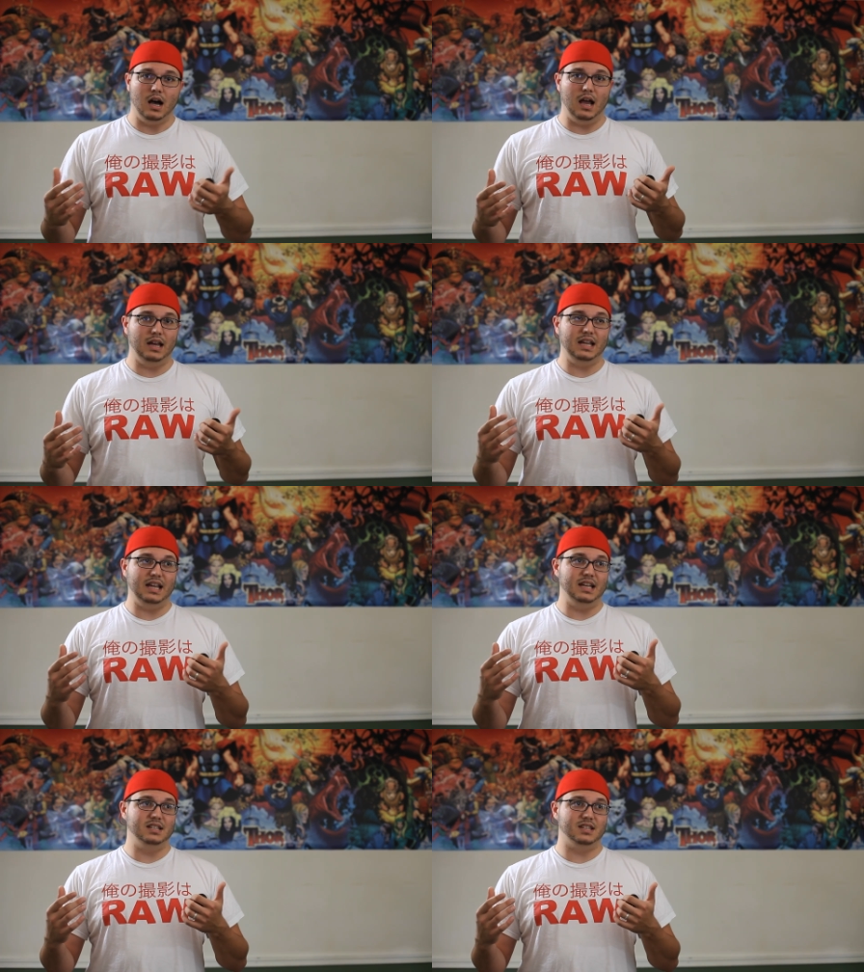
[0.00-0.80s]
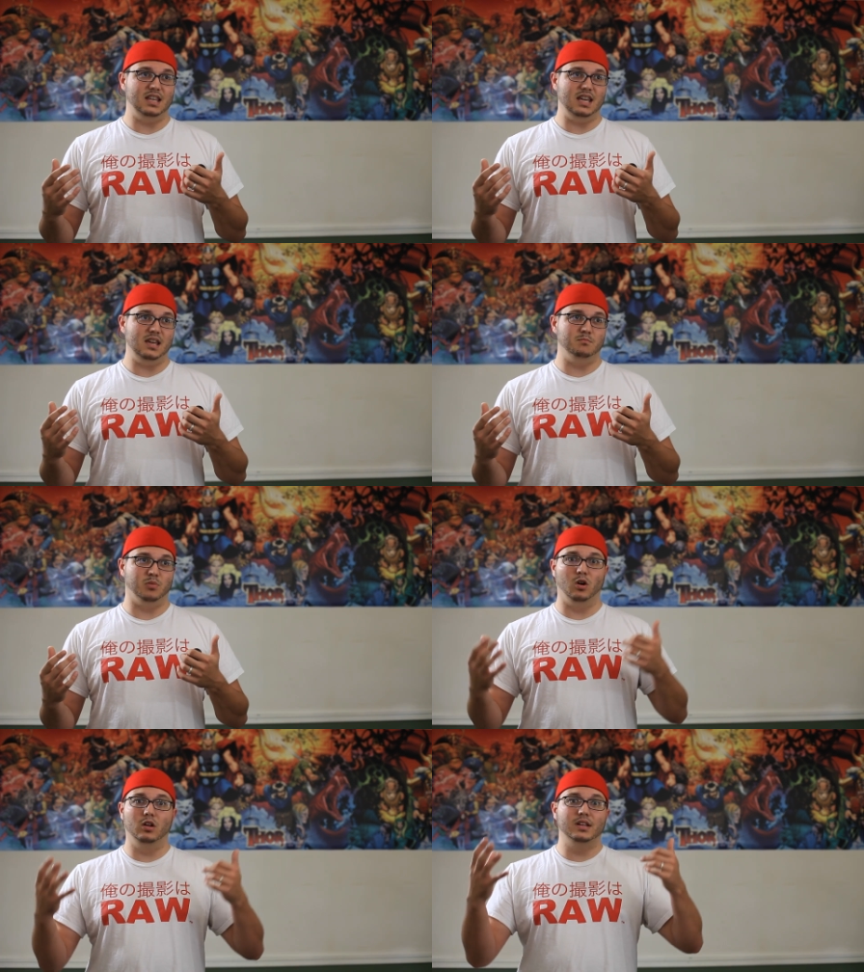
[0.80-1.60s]
It is the
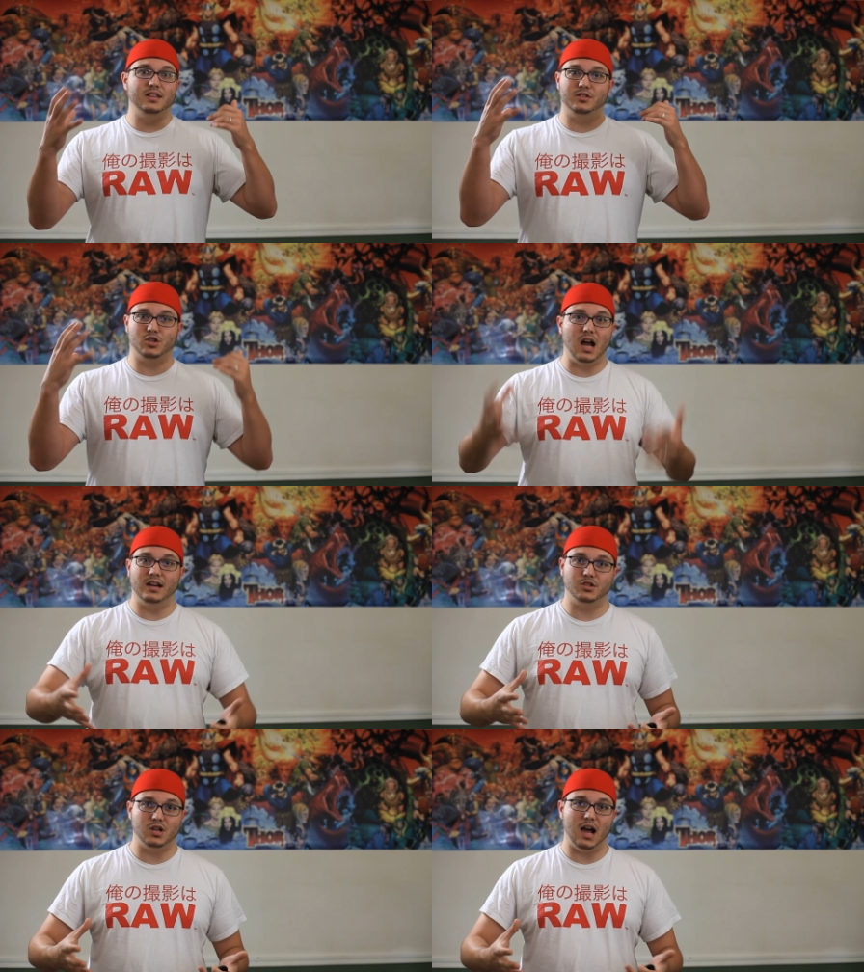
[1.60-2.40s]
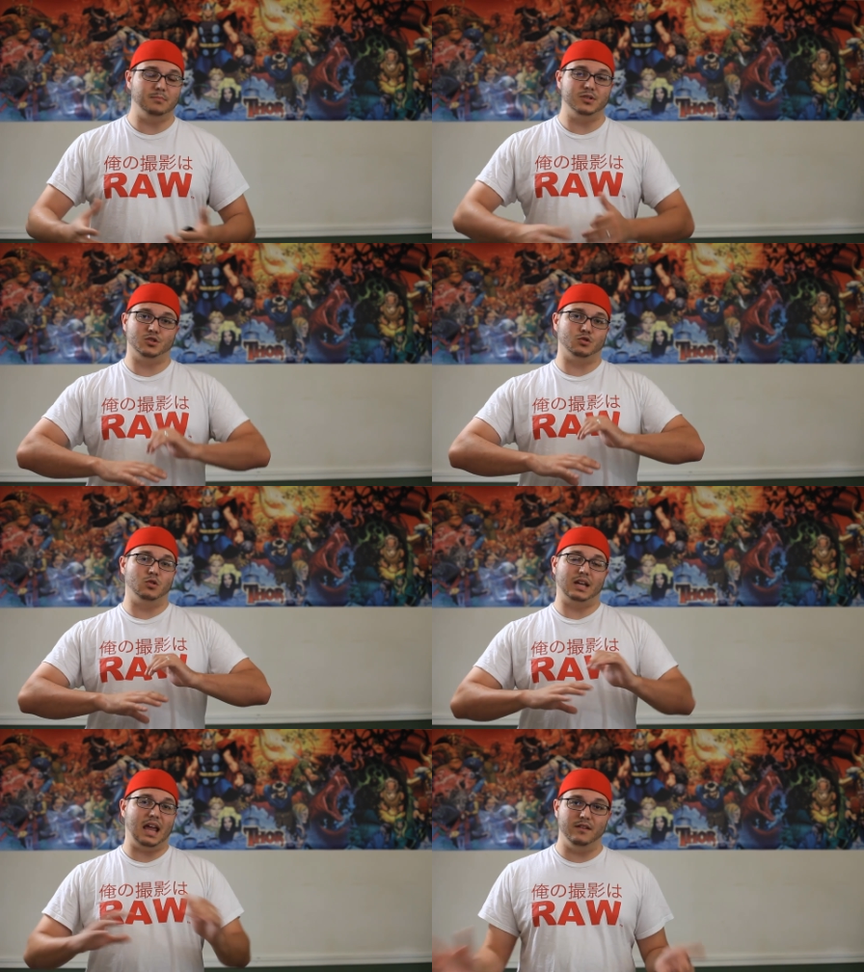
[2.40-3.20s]
bull in the china shop
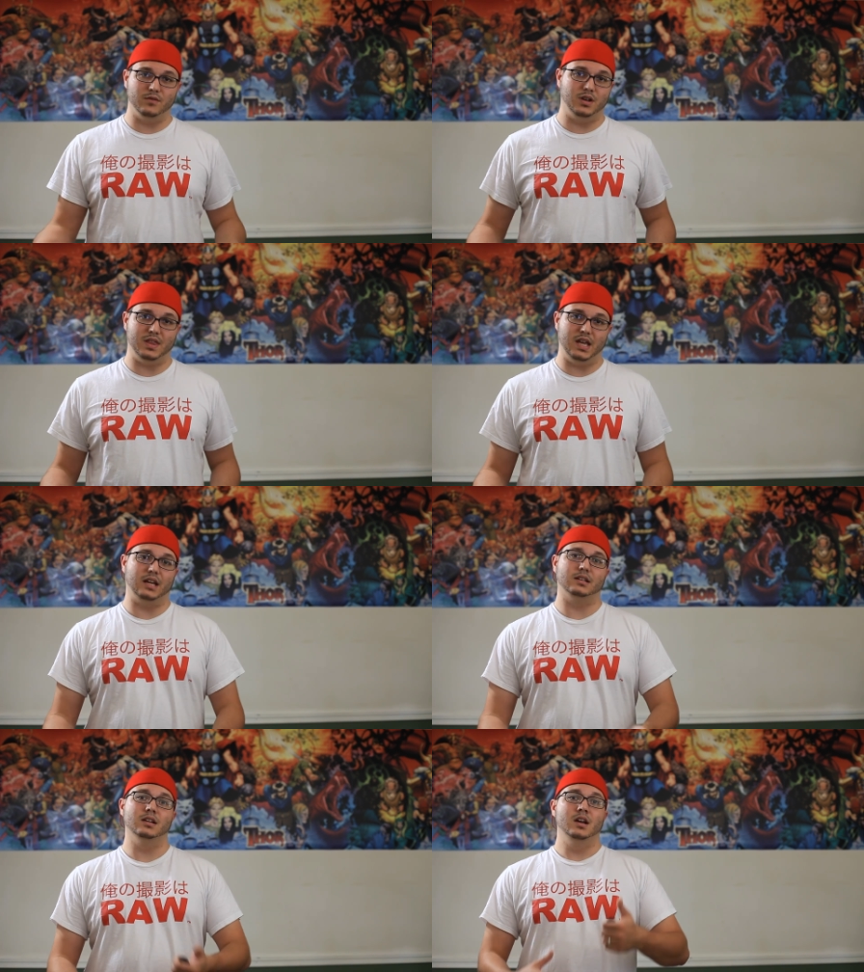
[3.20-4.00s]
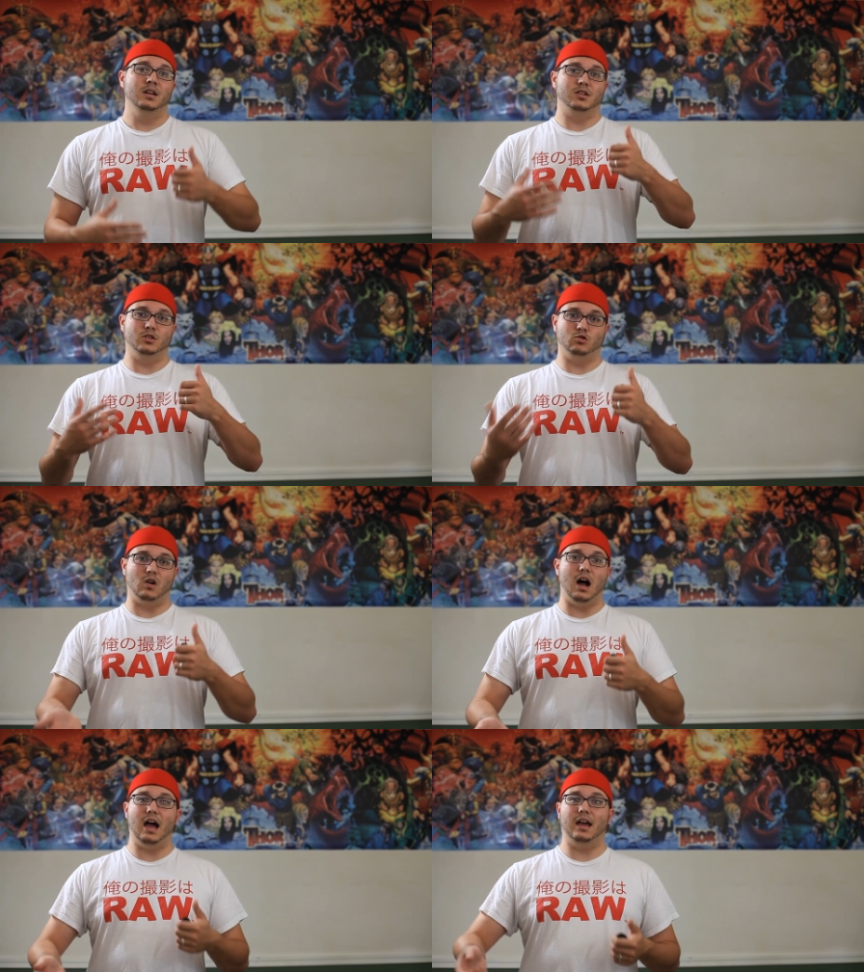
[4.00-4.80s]
destroying everything to
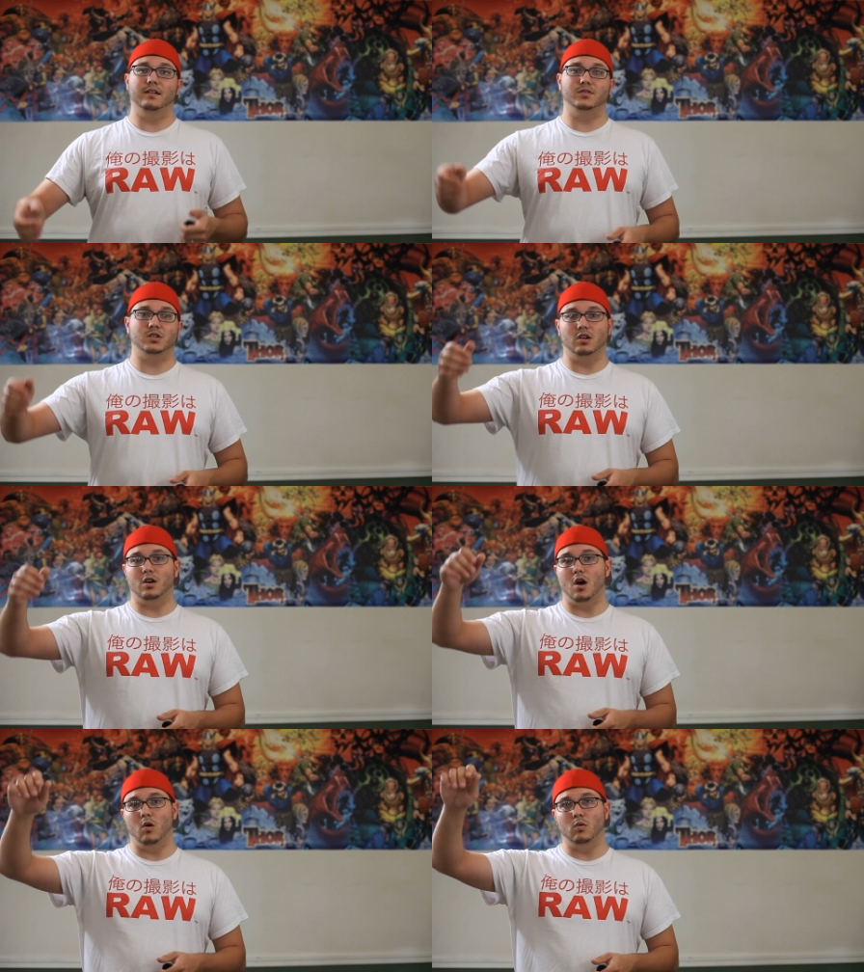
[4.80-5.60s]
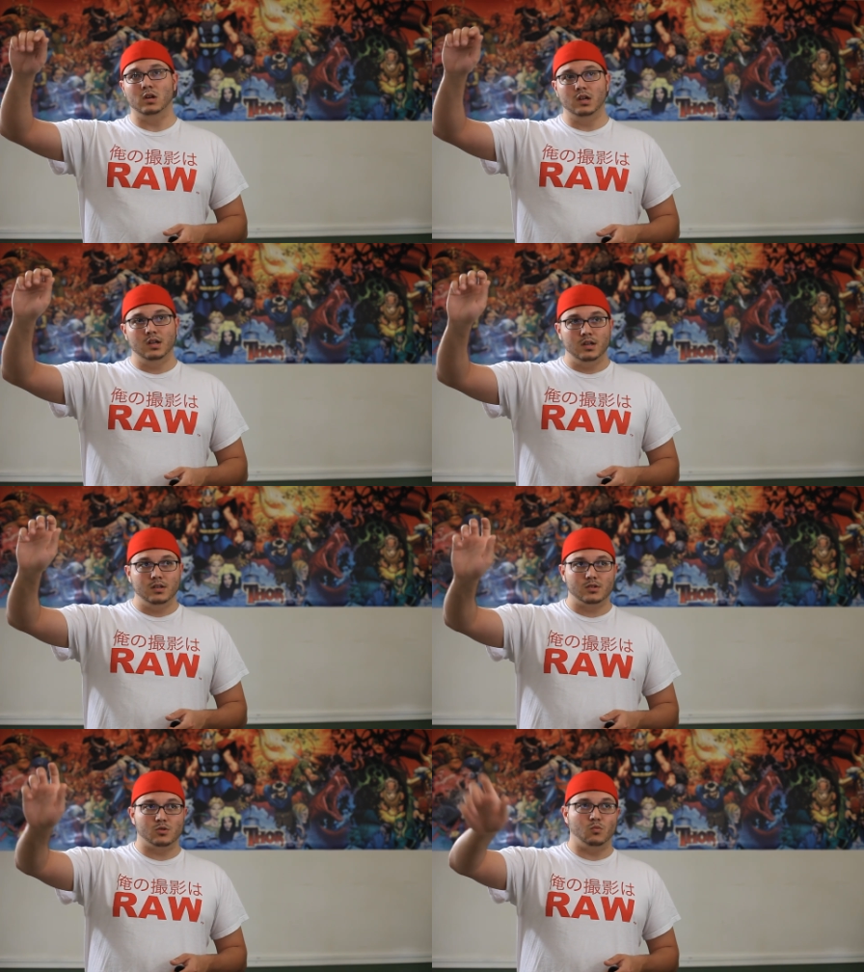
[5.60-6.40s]
drives, you know,
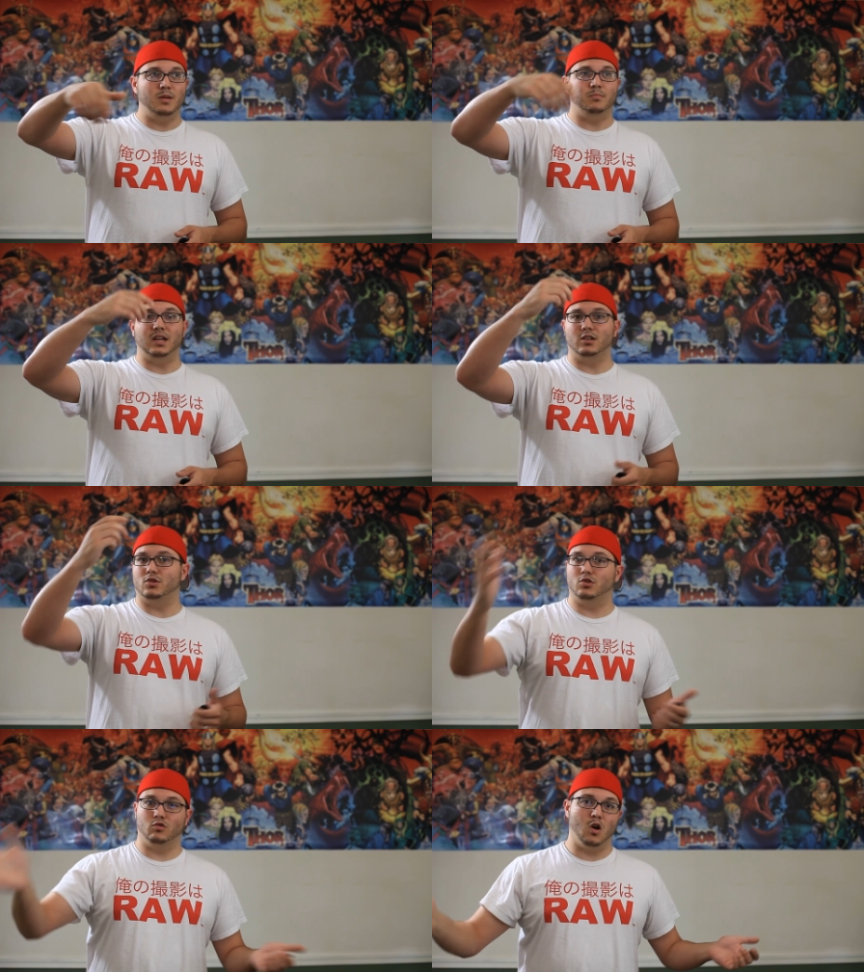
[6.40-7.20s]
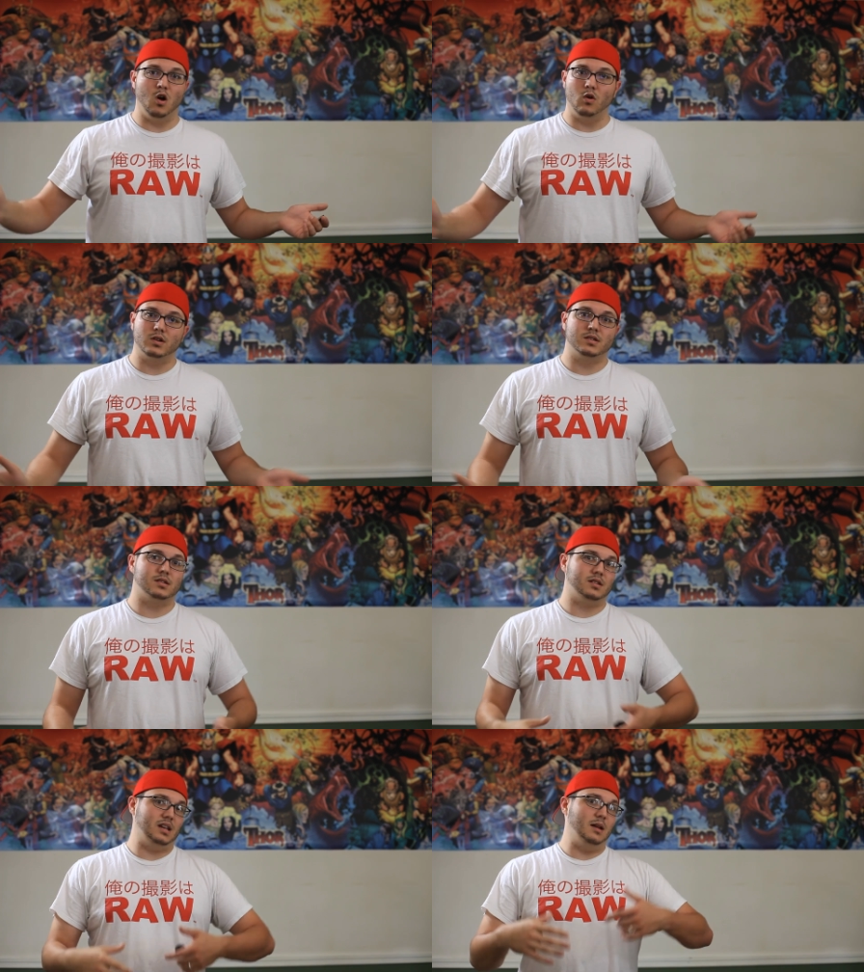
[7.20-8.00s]
sweeping
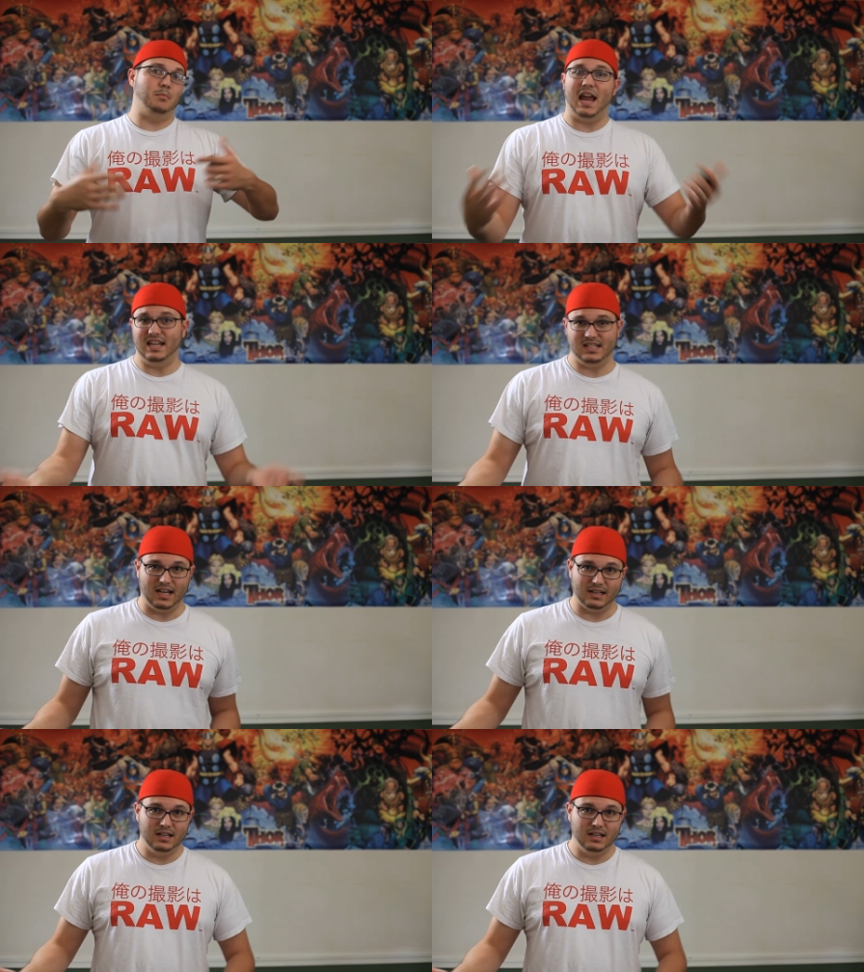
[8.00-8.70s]
strokes in a painting.